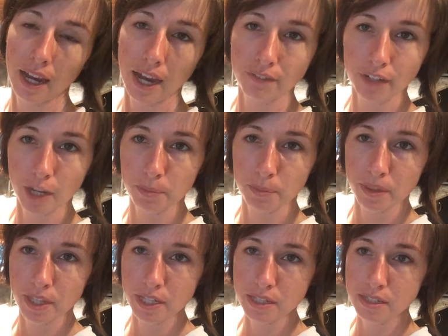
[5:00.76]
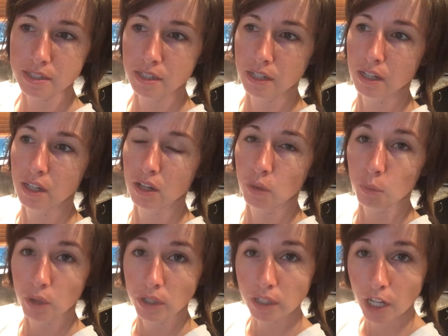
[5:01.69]
half a cup of this,
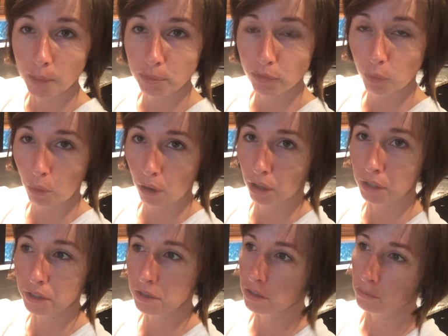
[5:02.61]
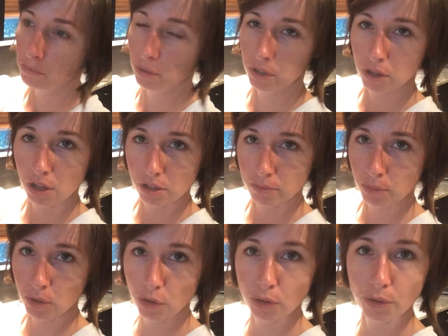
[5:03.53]
1 cup of water, put it all in a
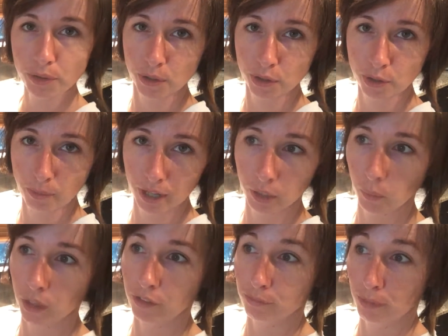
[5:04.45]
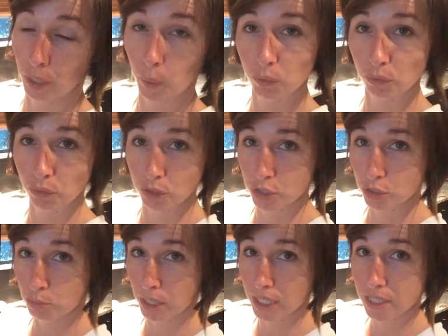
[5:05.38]
bowl, throw it in the microwave, microwave it for
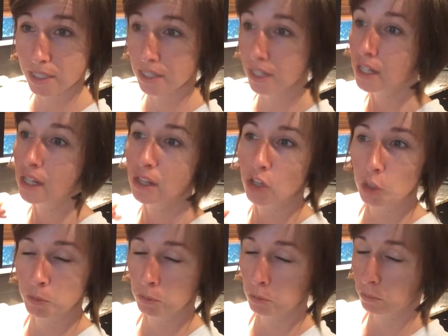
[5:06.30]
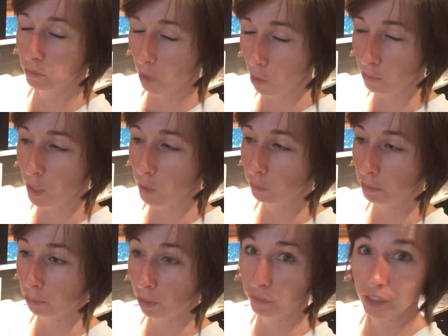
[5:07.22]
2 minutes. The oatmeal will
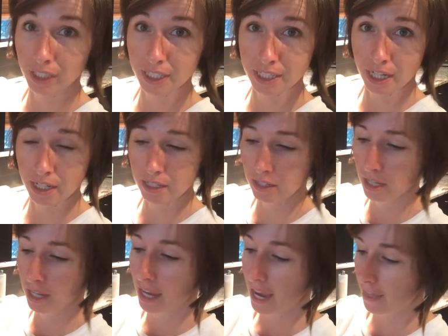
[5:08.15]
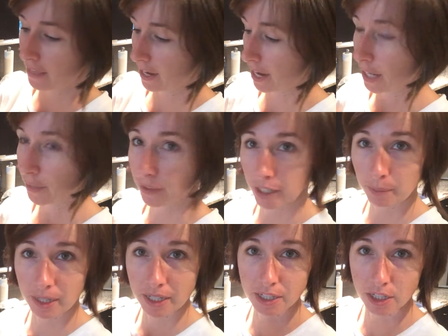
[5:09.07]
be perfectly done. And then I
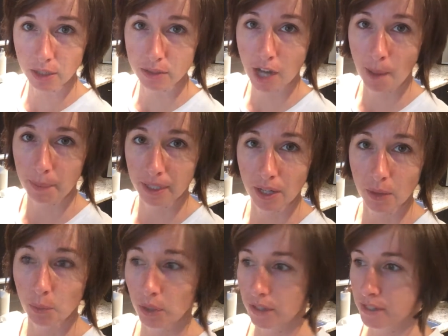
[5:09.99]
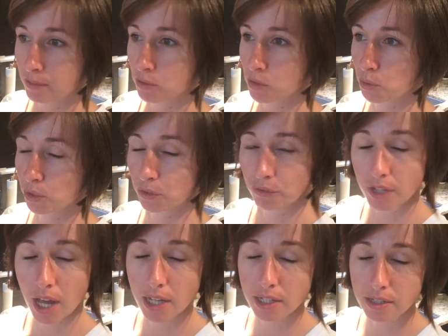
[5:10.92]
recommend, you know, topping it with some sort of
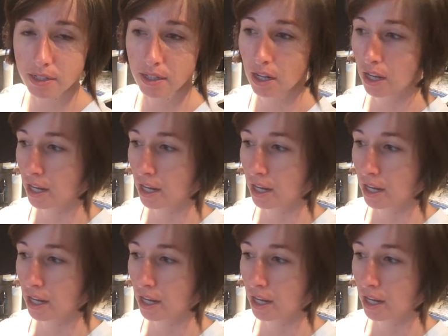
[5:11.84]
nuts,